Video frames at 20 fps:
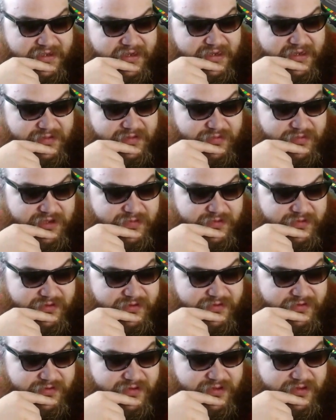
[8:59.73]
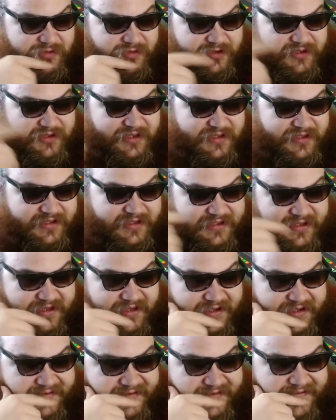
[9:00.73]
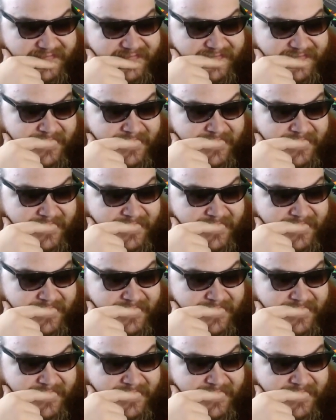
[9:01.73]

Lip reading: and the people who put these things together,